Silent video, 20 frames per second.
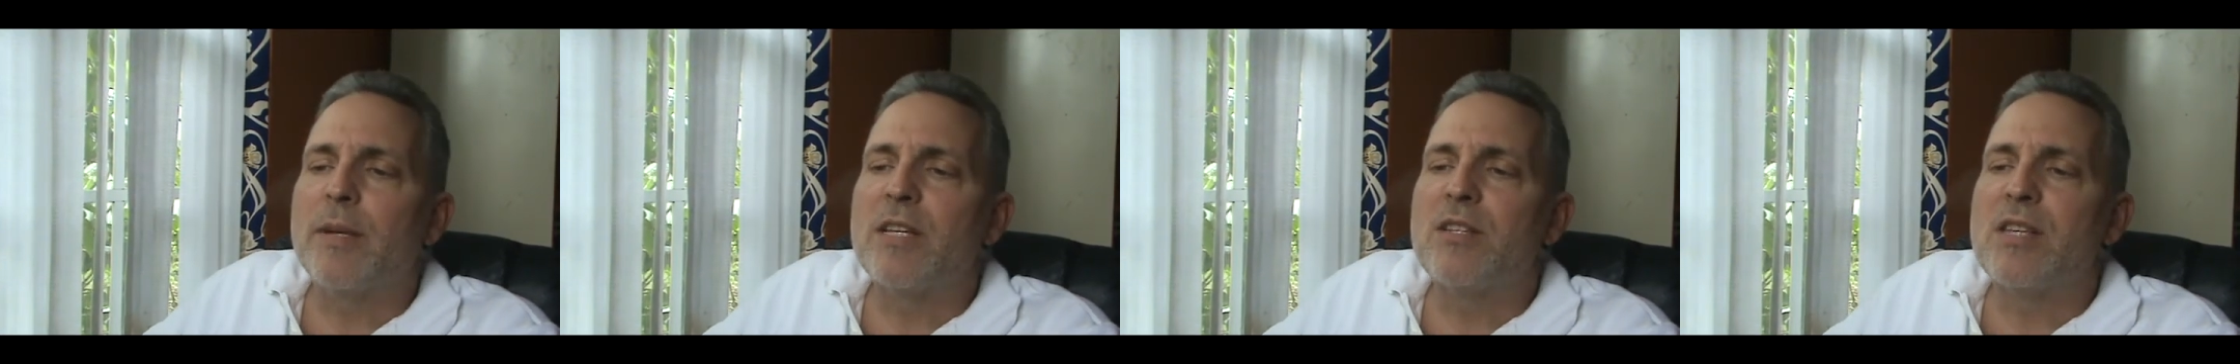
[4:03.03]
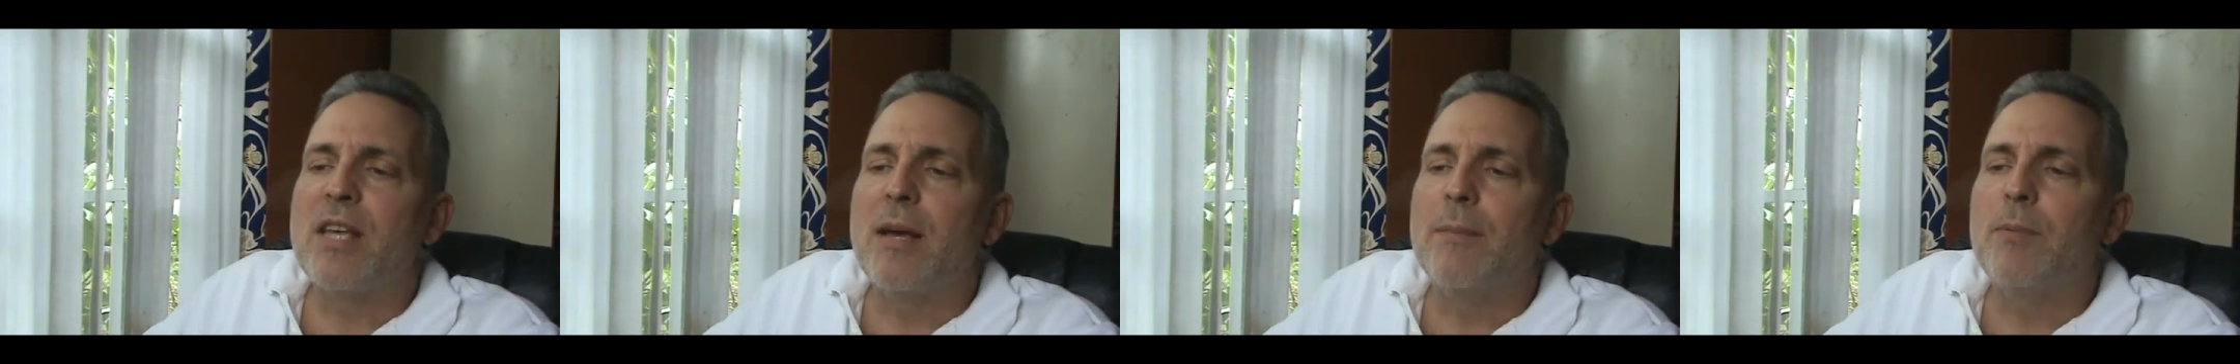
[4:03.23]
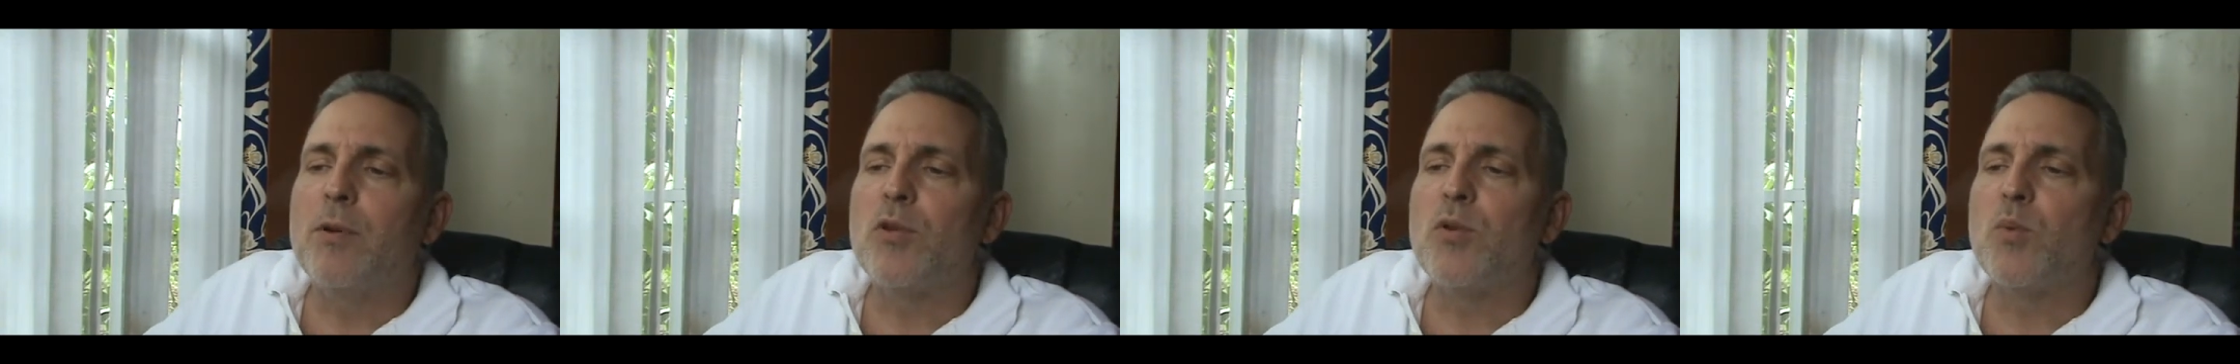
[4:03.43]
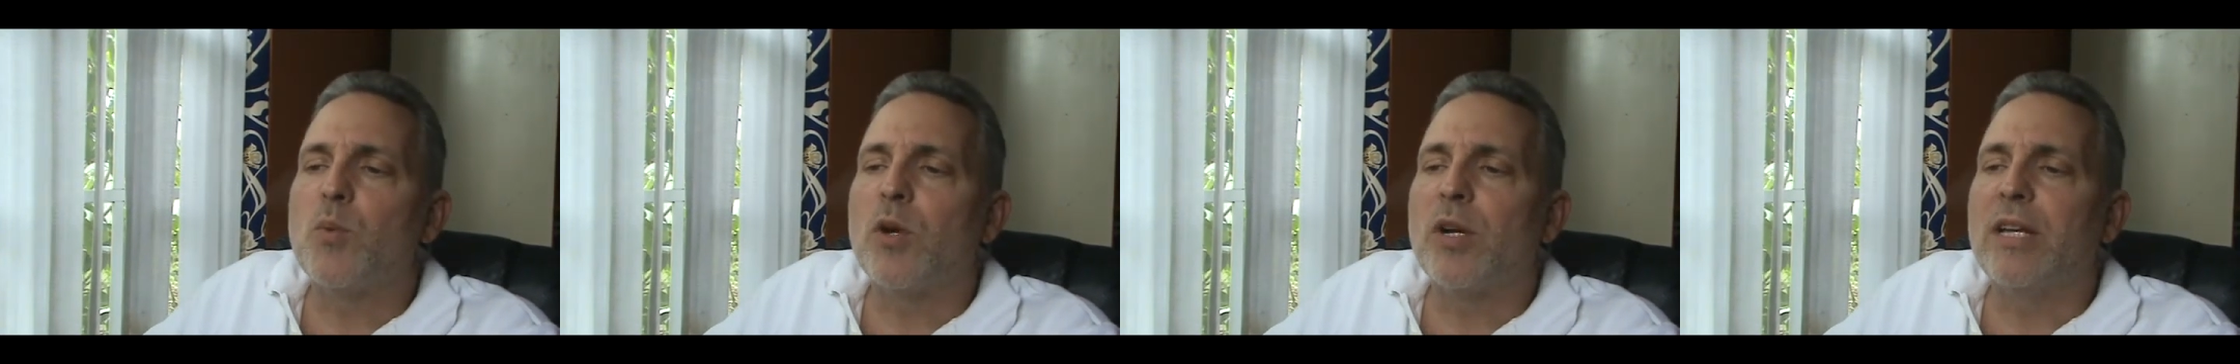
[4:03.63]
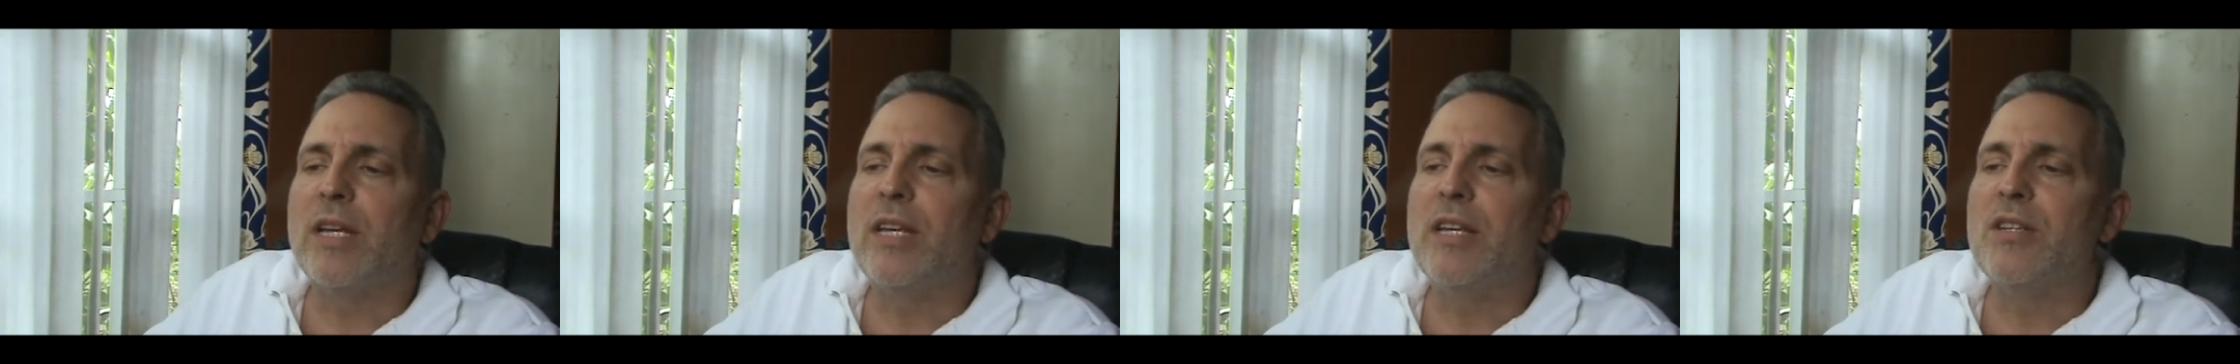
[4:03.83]
examples
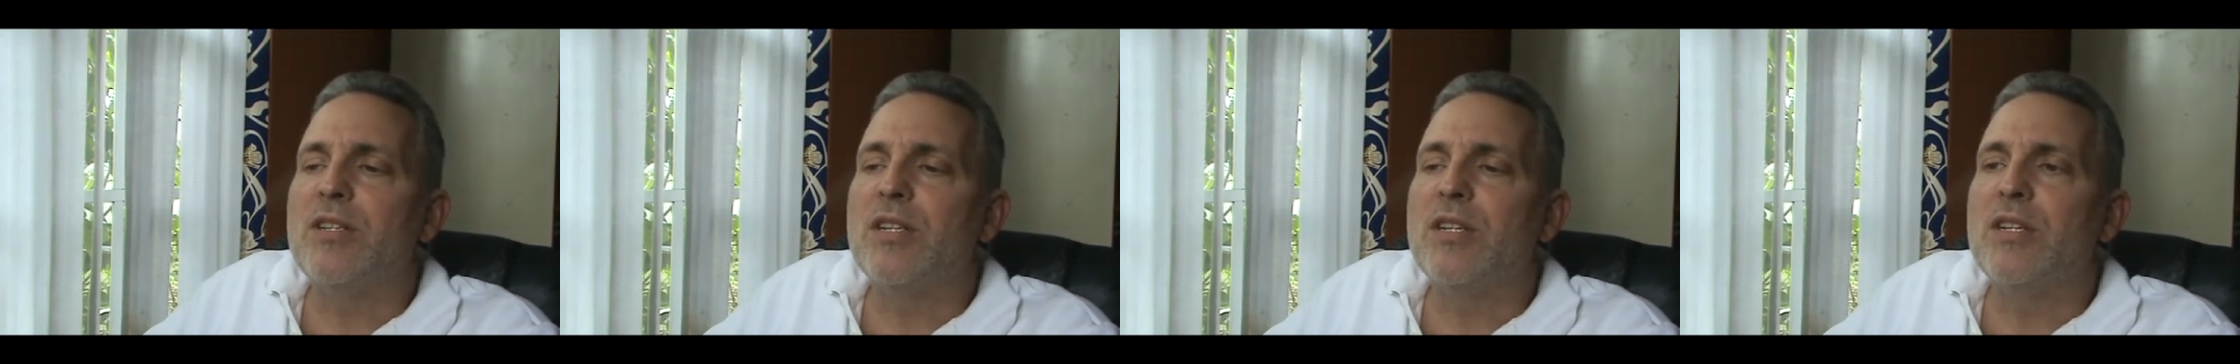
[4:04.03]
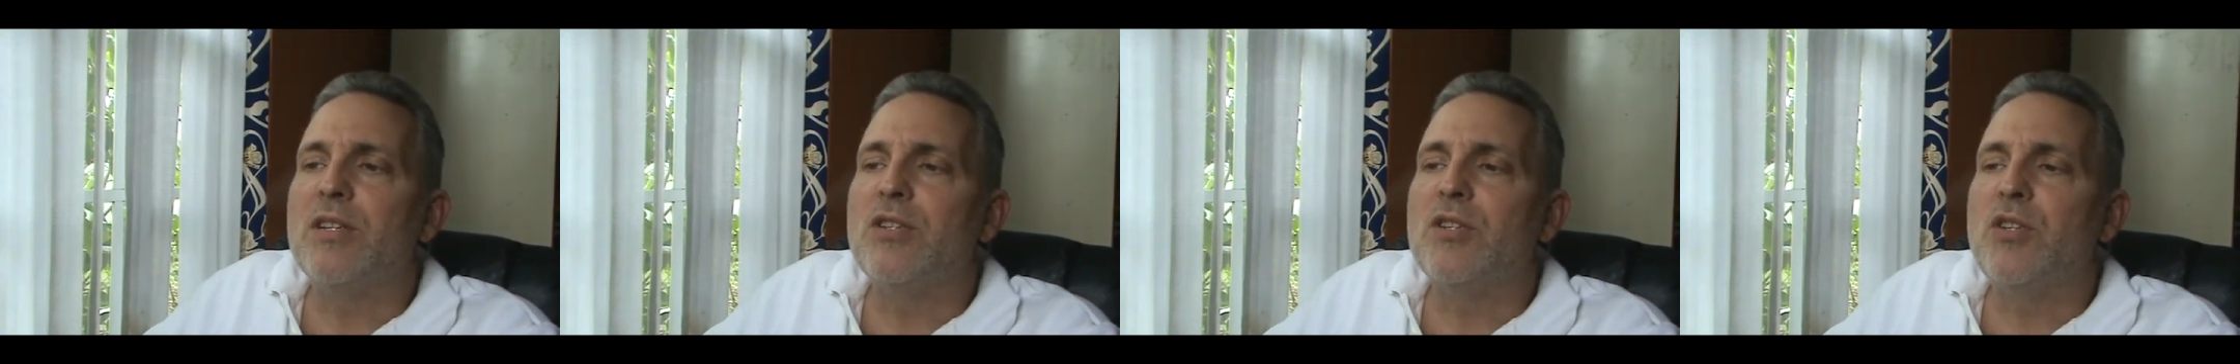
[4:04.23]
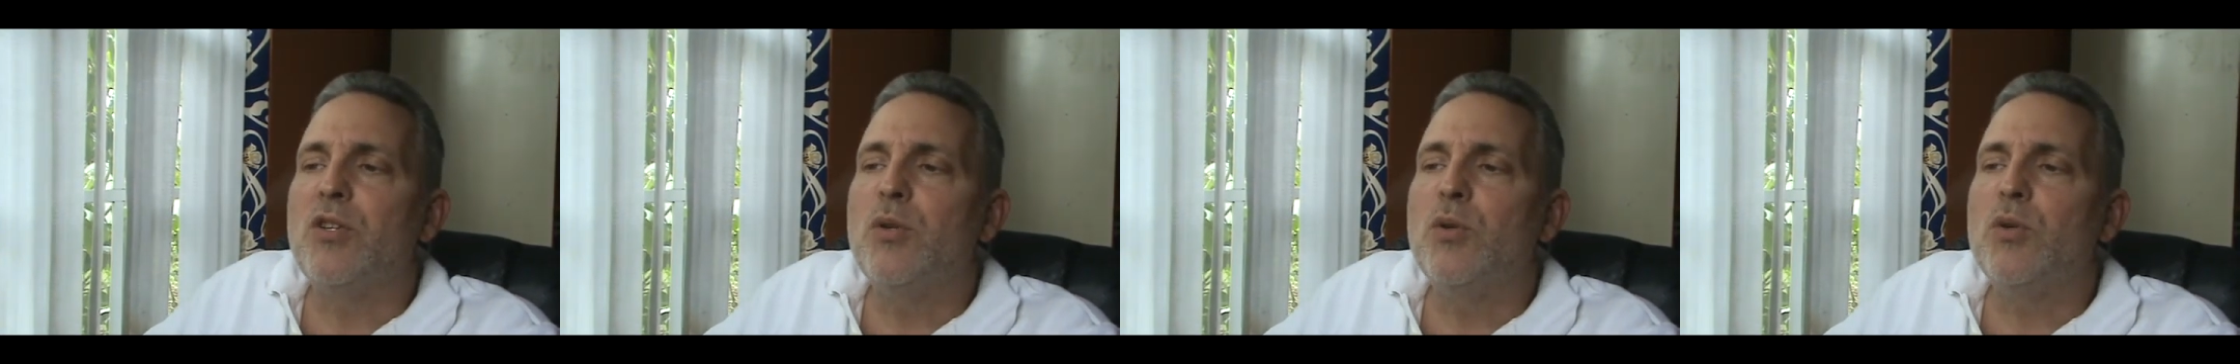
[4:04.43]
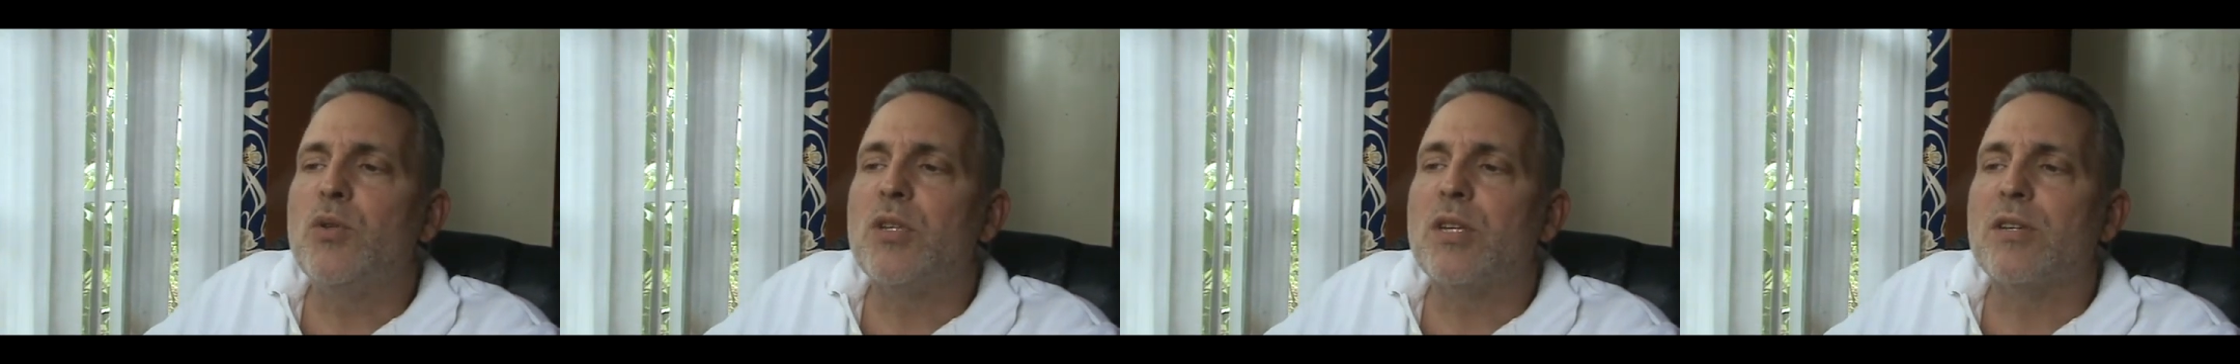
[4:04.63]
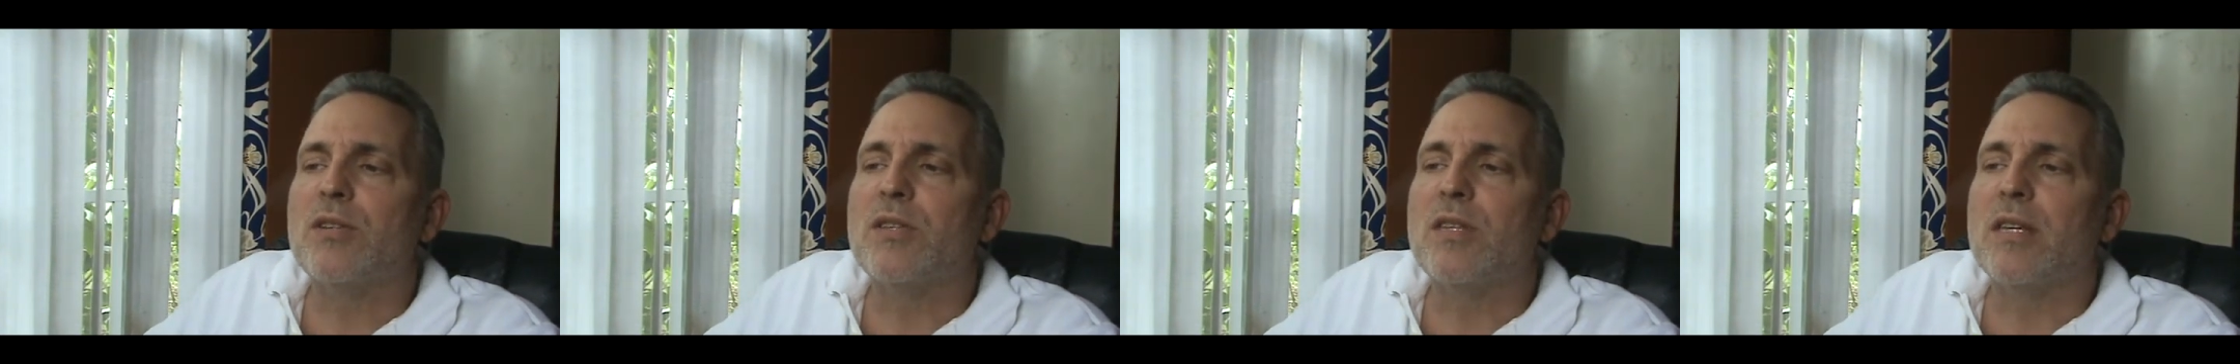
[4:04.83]
where is is used as